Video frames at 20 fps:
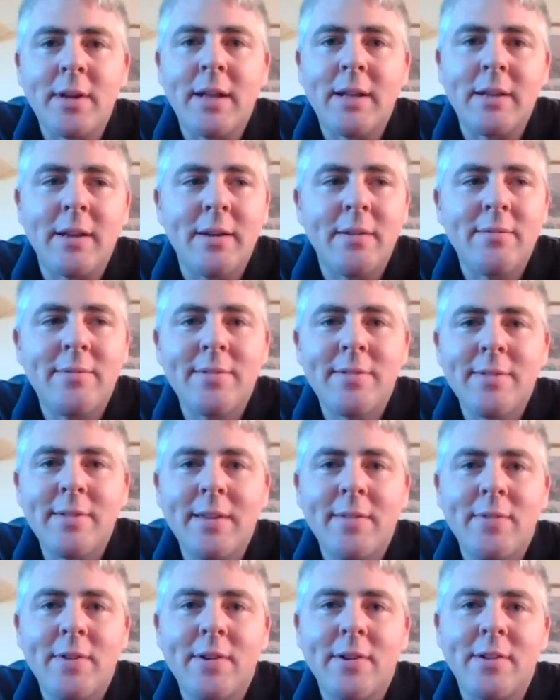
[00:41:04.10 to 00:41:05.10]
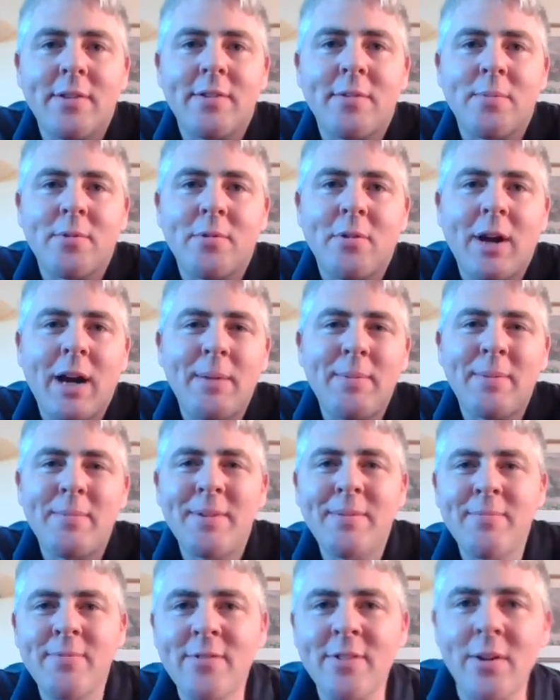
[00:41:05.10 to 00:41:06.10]
I do, if you could subscribe, it'd
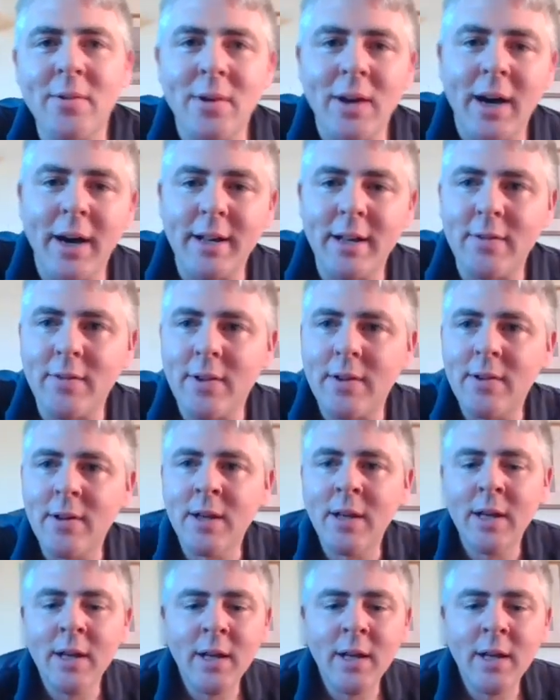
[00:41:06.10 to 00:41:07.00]
be so kind of you.